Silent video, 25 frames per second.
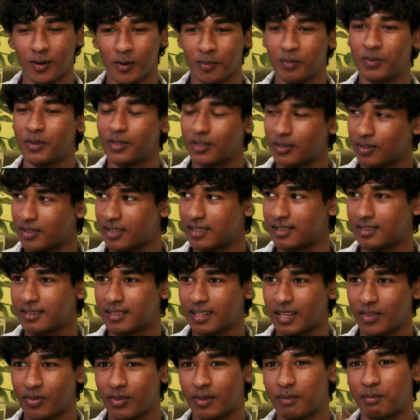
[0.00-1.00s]
open to it,
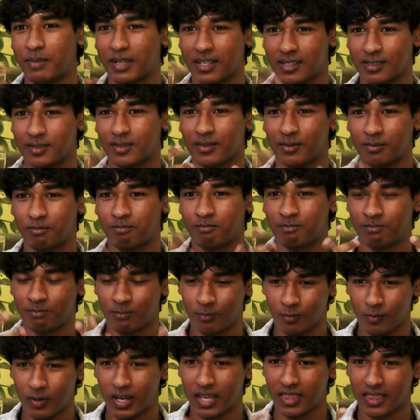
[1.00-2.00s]
and because of the
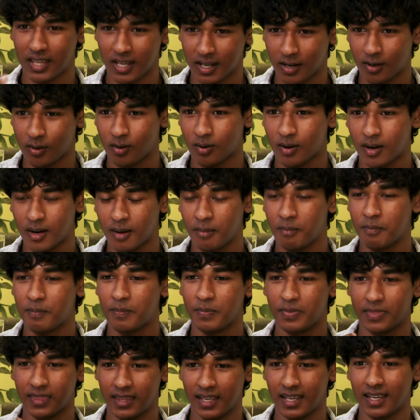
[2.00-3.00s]
way they grow up,
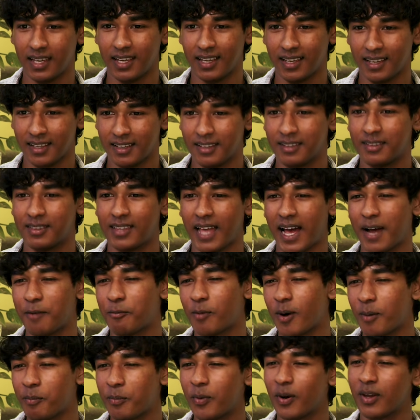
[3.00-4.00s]
at
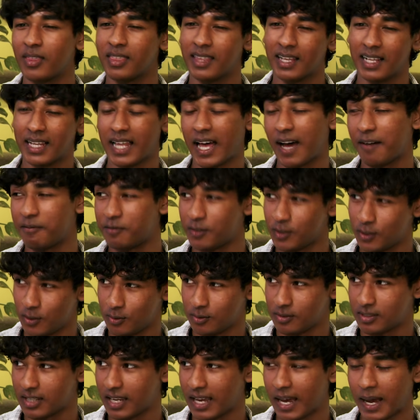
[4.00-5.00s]
one point they'll have to
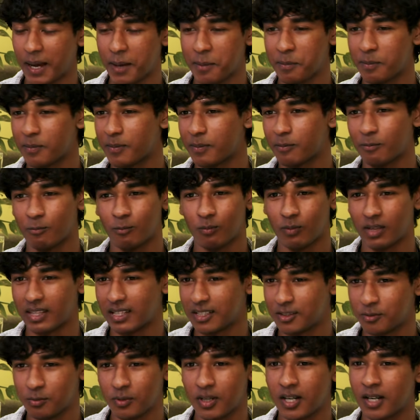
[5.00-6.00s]
use AI,
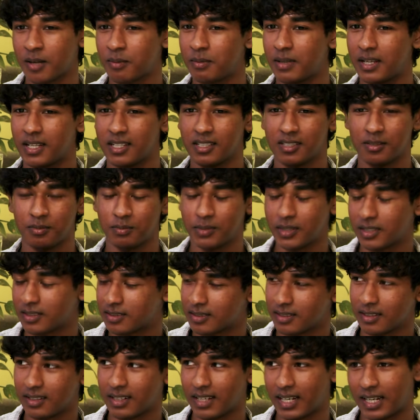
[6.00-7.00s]
whether it's workplace,
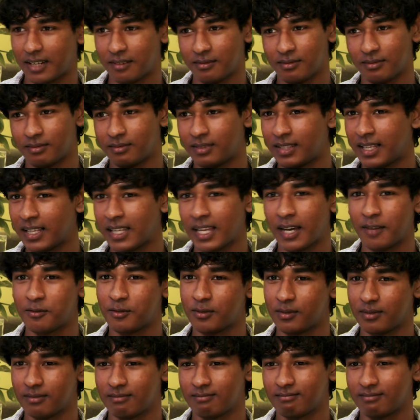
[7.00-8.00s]
personal life, they'll have
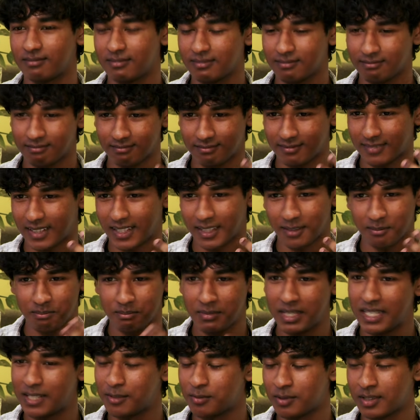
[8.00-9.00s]
to like
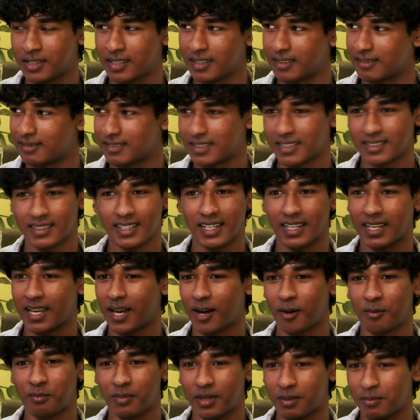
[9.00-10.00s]
meet with it, just like
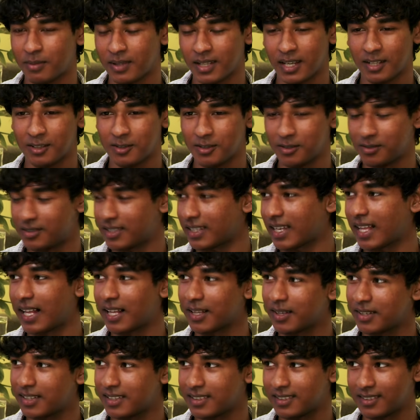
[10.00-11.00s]
how people had to use the
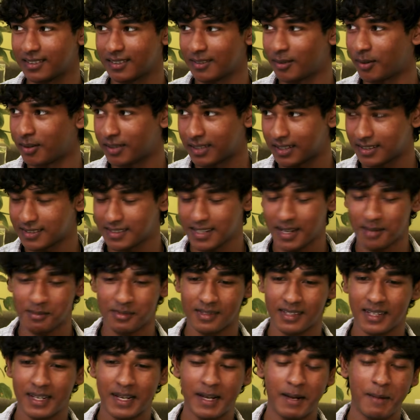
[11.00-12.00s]
calculator in all the
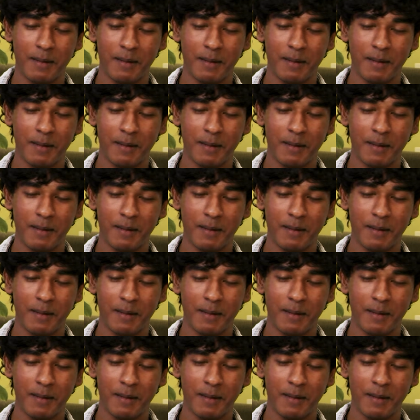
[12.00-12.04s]
exams.